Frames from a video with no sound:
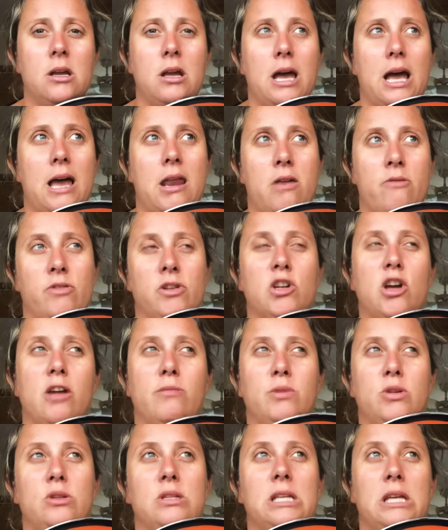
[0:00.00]
and every time
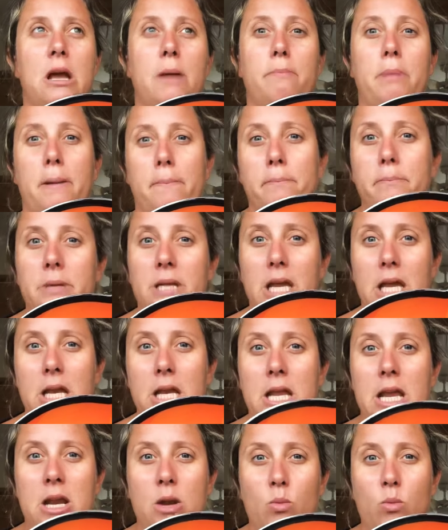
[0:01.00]
you see a pumpkin
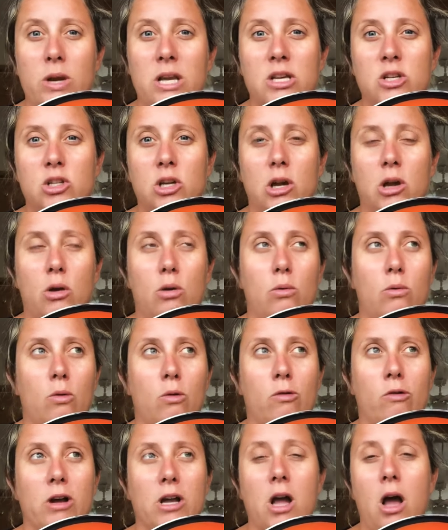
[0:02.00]
in a window
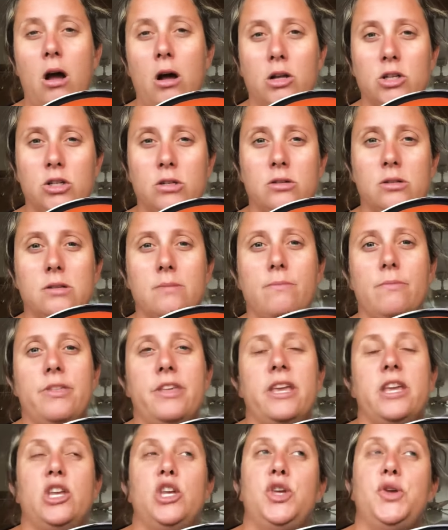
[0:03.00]
or a garden or
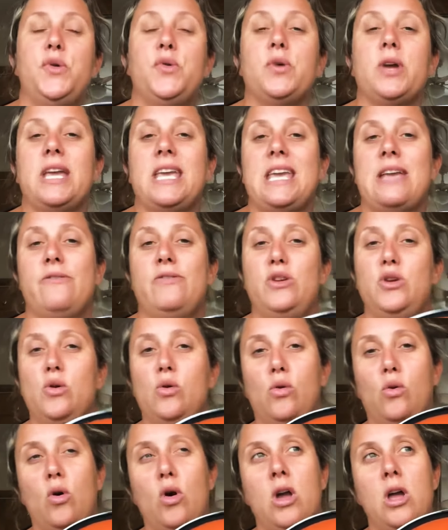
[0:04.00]
something, you can give
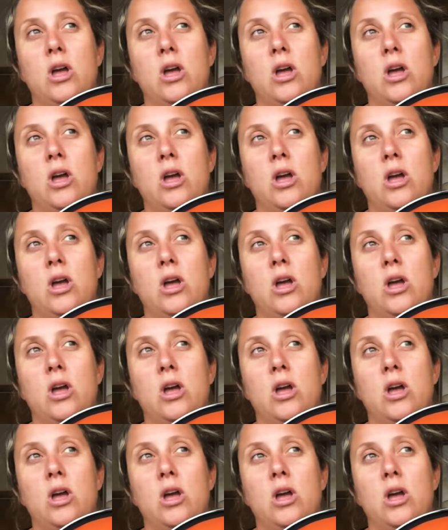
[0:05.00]
your